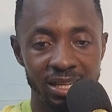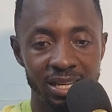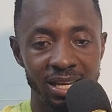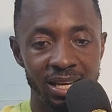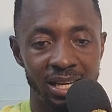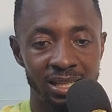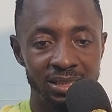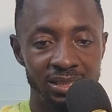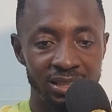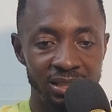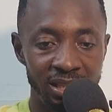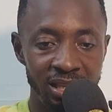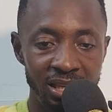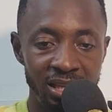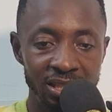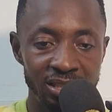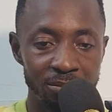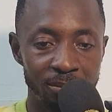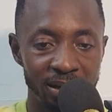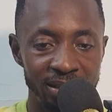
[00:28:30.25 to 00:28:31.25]
And did it
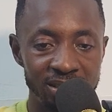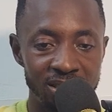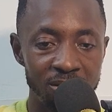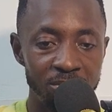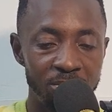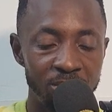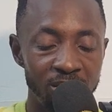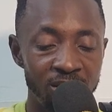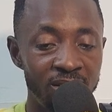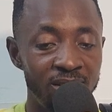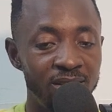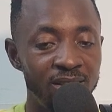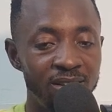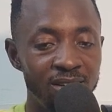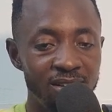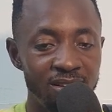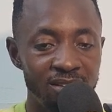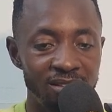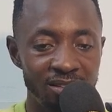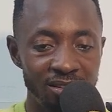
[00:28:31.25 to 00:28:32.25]
hit my TP?
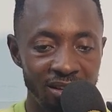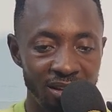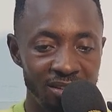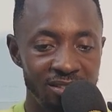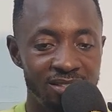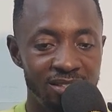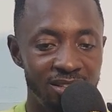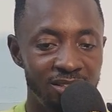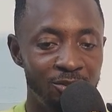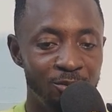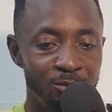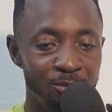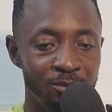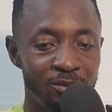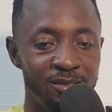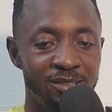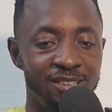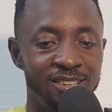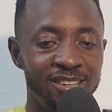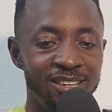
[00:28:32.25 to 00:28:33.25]
Nicely
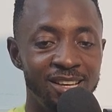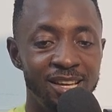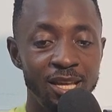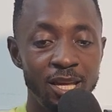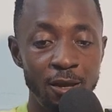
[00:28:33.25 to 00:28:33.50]
done.